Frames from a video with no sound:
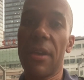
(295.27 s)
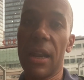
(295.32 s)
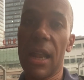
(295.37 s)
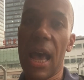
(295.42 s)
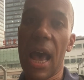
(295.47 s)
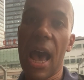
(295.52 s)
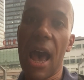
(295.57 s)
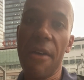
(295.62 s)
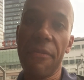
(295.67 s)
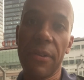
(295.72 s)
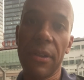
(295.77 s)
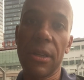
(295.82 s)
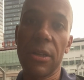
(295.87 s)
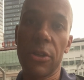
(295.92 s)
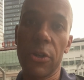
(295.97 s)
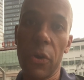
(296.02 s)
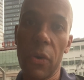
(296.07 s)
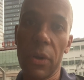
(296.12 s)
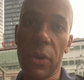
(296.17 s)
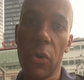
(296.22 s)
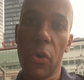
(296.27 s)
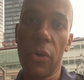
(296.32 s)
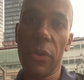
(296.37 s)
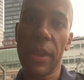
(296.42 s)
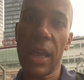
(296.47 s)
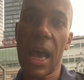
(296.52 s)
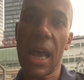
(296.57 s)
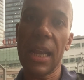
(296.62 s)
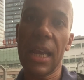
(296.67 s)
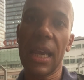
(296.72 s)
that, after doing all
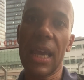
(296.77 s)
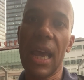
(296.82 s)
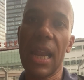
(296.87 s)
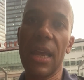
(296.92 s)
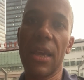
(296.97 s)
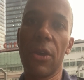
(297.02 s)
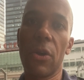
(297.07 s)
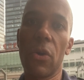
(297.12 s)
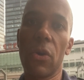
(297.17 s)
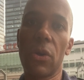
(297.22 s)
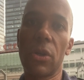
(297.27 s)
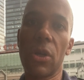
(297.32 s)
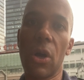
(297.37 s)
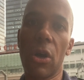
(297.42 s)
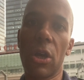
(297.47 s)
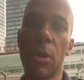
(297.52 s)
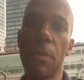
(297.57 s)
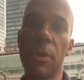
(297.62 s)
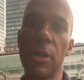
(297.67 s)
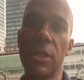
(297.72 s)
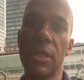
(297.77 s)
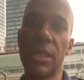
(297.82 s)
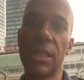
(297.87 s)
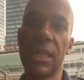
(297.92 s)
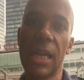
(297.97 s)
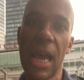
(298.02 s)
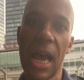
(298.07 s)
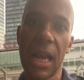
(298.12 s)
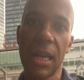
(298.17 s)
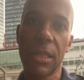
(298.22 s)
that and getting your documents
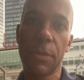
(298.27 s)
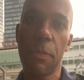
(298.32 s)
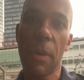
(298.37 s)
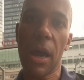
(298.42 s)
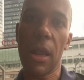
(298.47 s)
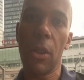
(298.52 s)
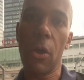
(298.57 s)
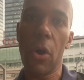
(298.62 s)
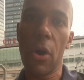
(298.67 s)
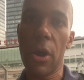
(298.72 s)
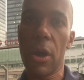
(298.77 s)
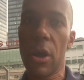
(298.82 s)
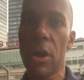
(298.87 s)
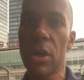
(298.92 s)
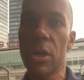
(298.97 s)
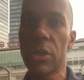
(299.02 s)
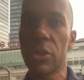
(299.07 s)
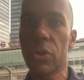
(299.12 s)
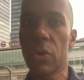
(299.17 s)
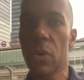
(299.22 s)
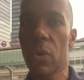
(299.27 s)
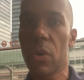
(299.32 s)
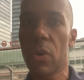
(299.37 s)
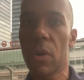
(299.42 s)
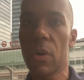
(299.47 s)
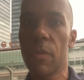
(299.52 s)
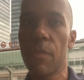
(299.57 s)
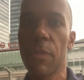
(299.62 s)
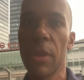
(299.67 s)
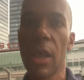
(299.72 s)
checked by lawyers or